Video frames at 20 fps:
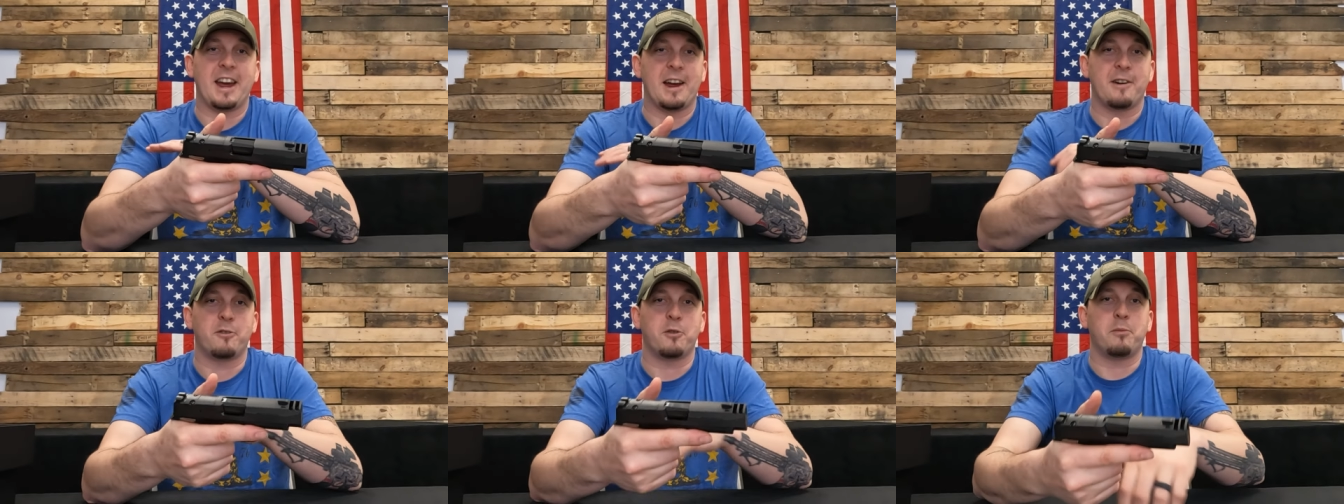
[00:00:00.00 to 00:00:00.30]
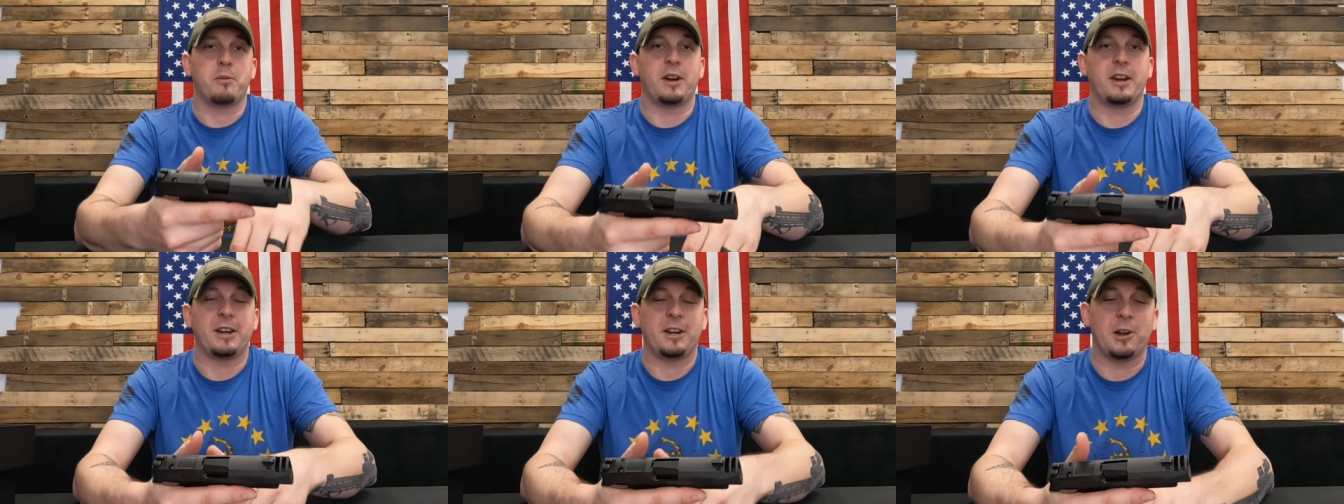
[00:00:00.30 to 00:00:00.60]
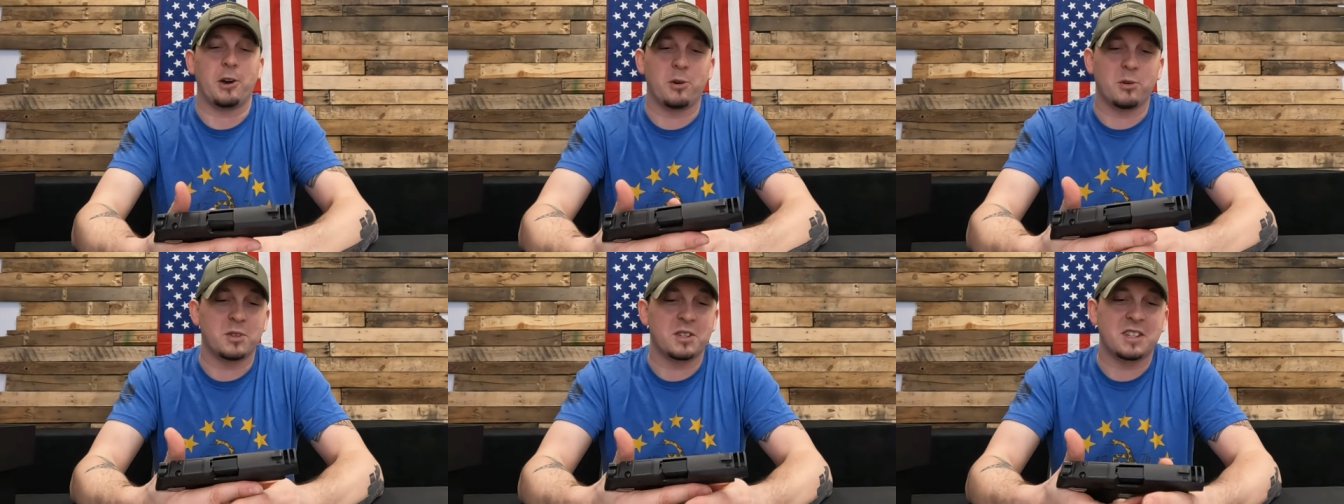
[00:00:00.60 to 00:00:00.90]
Everybody
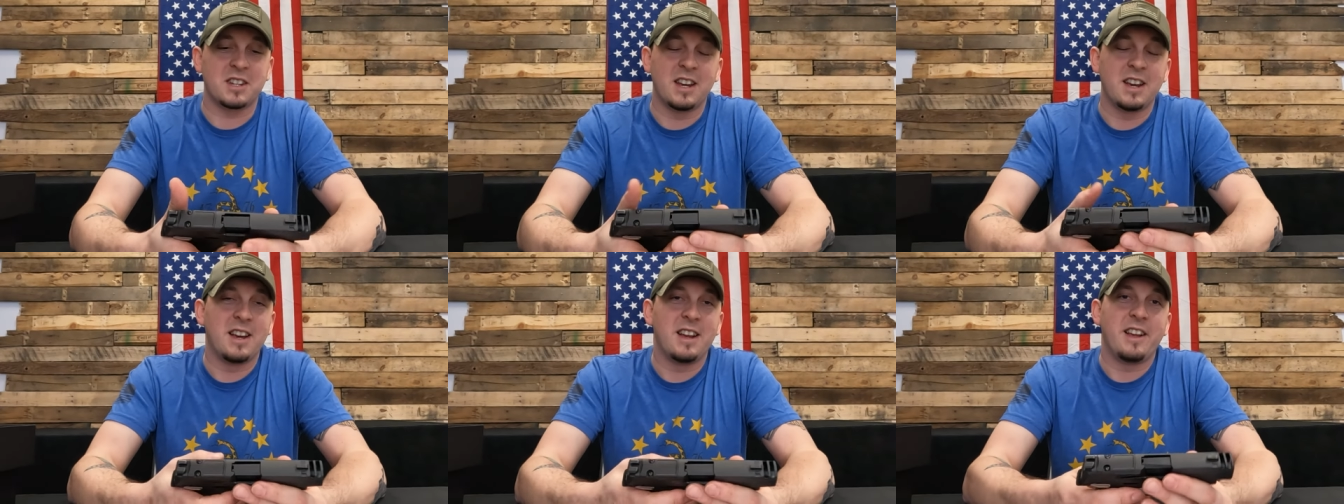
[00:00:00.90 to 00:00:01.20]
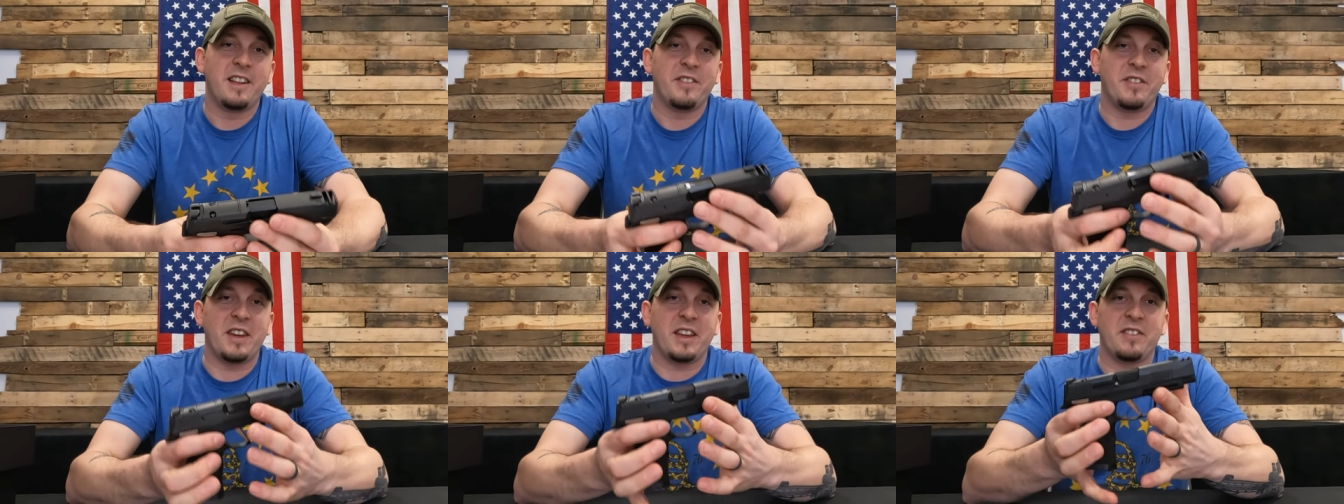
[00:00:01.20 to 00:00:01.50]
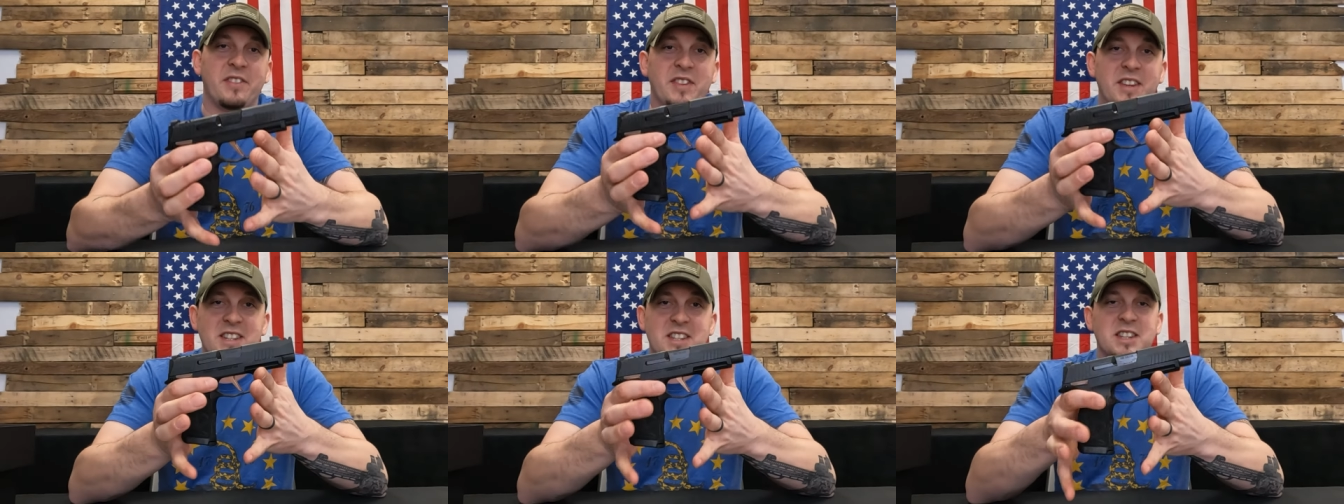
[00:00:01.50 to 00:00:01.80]
knows
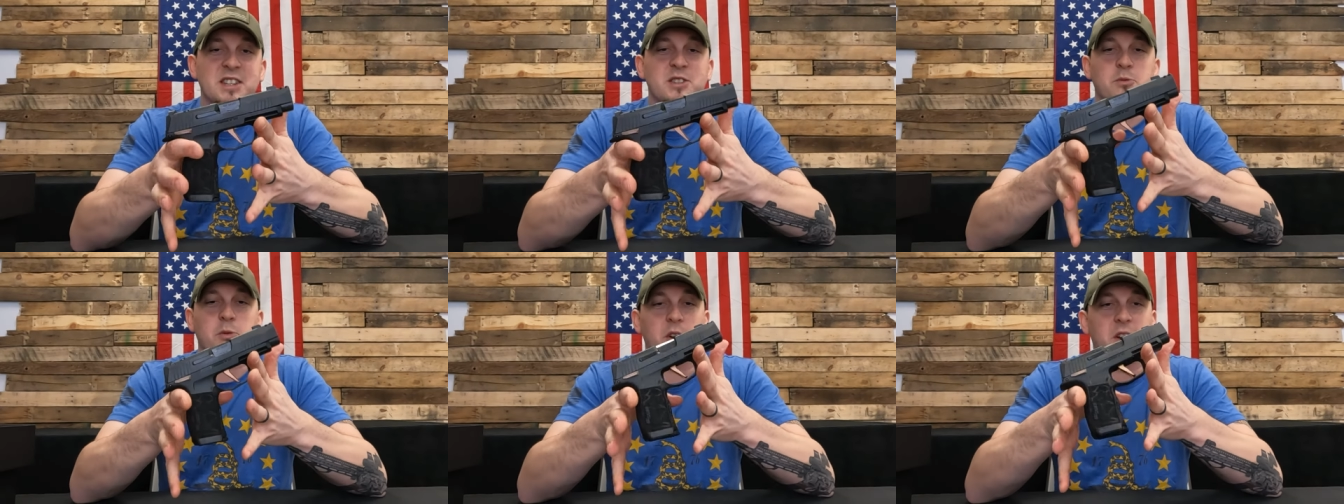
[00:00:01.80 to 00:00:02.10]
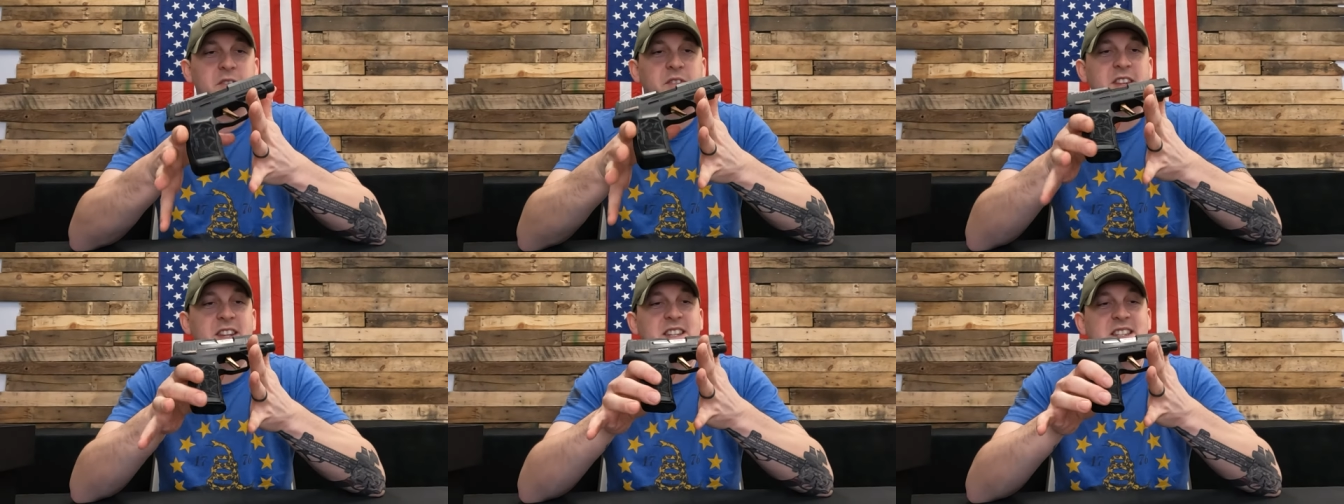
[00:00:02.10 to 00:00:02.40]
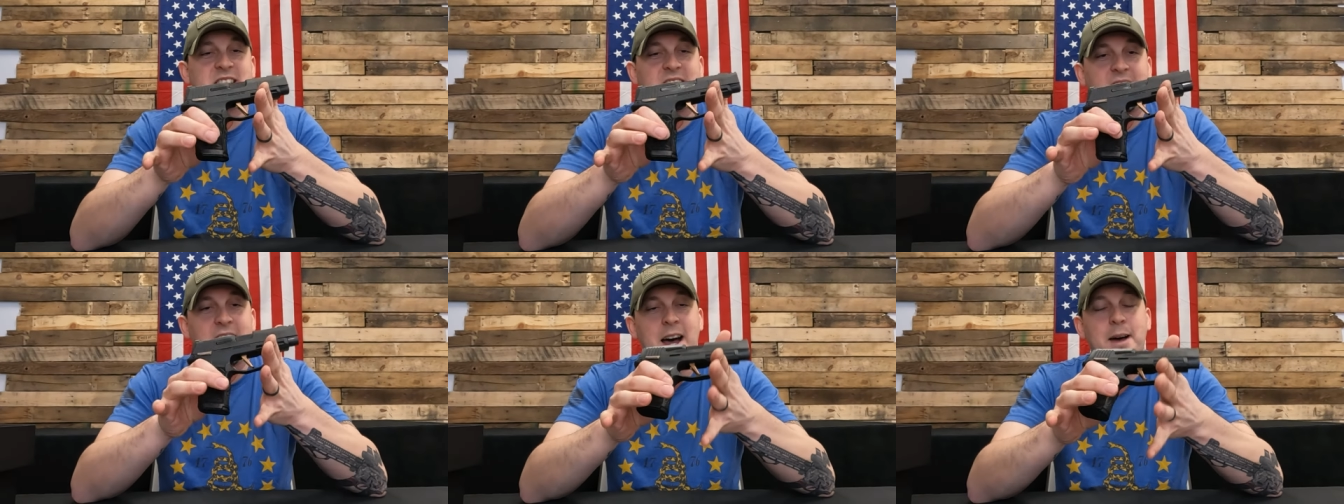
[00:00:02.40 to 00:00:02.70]
that this is one of the
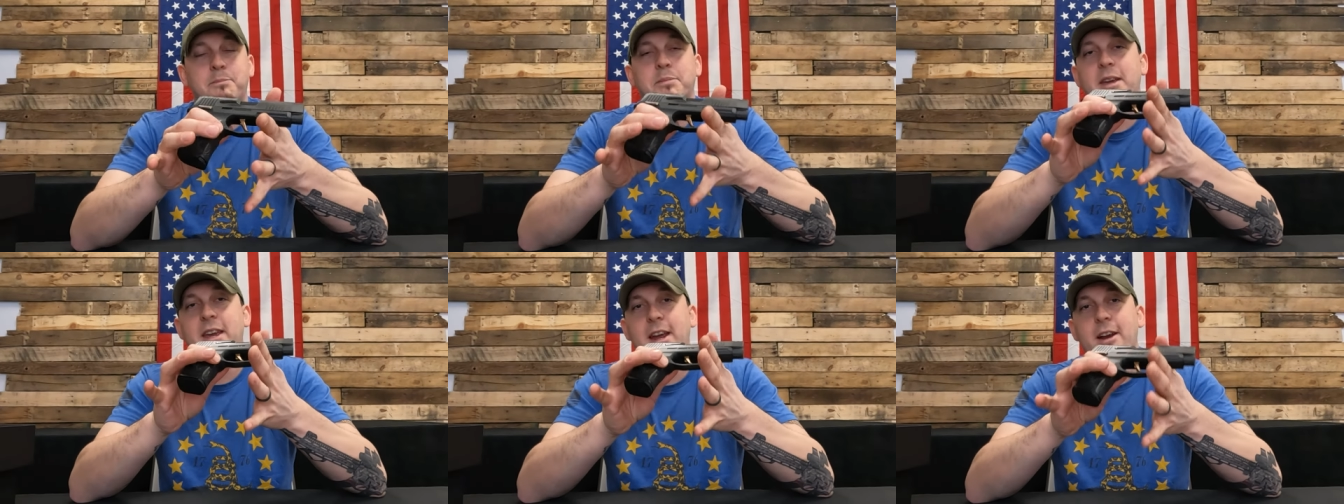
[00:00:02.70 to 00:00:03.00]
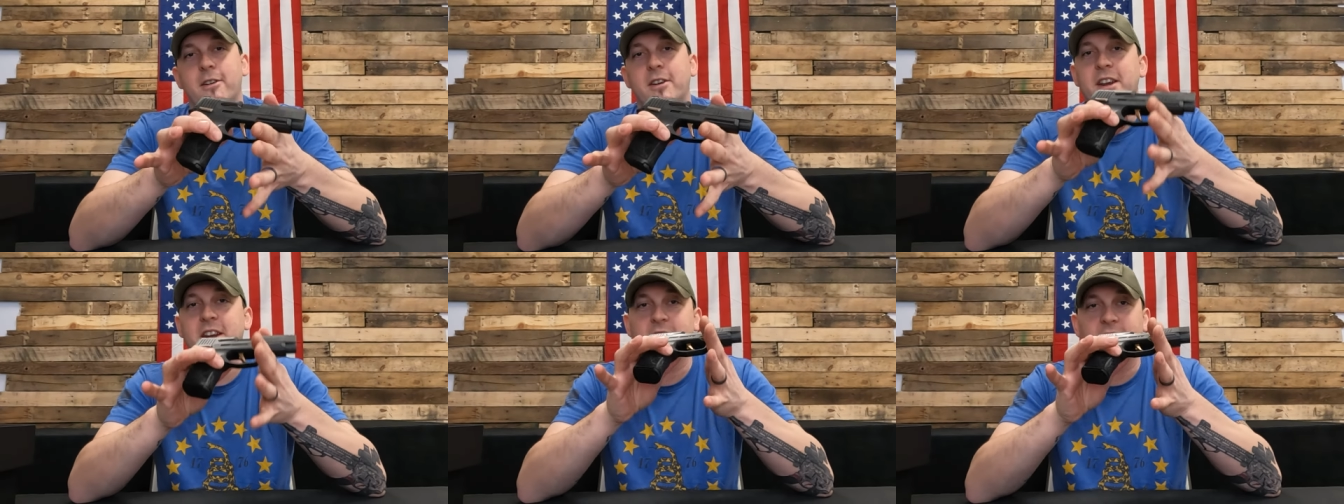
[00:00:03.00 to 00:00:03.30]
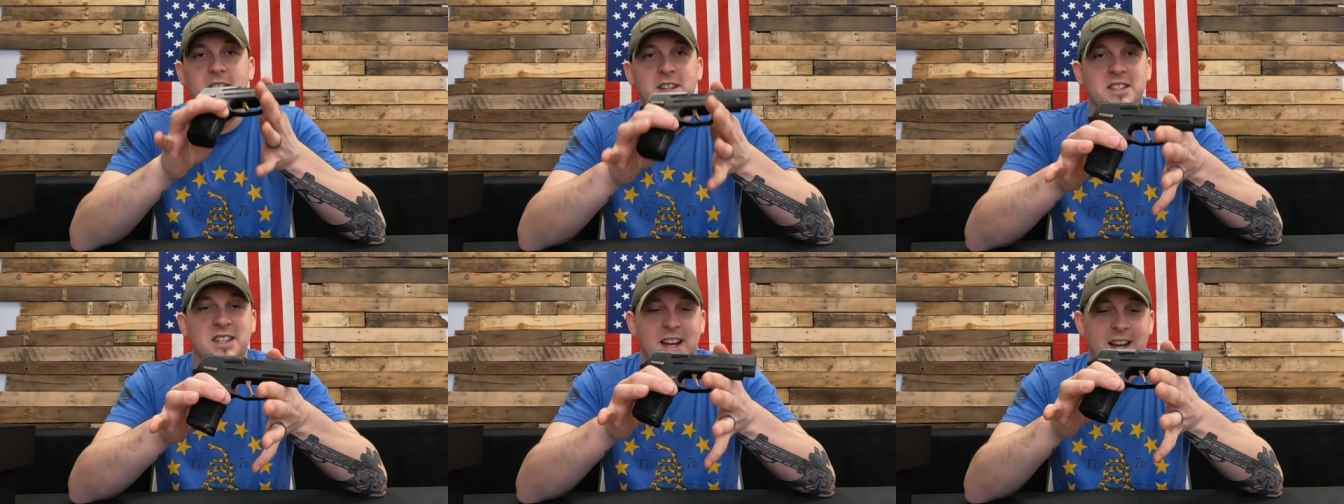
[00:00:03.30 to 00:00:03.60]
top carry
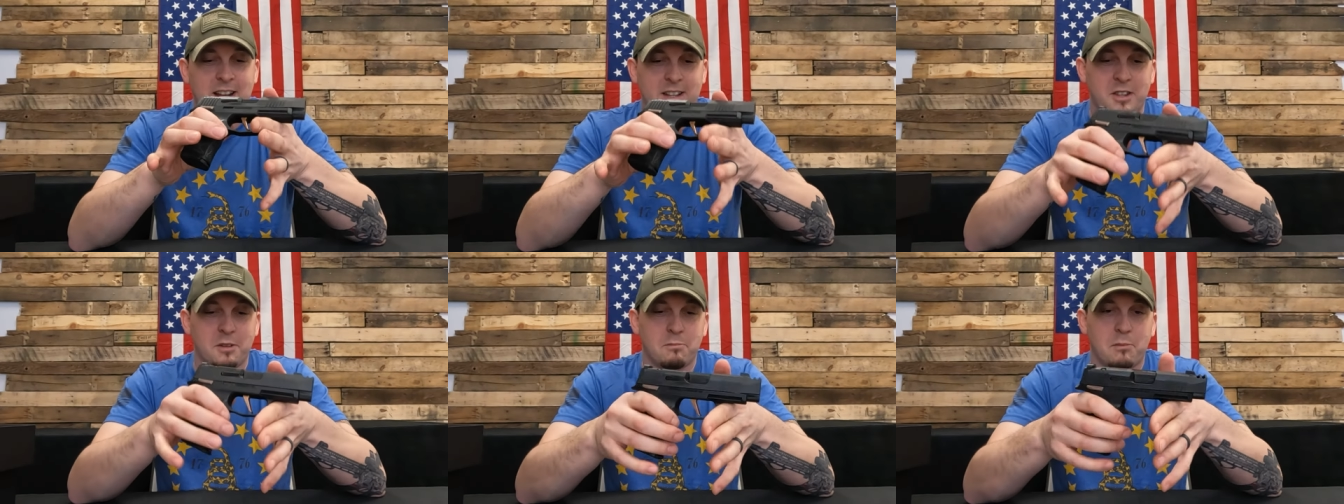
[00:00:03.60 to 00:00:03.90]
guns on the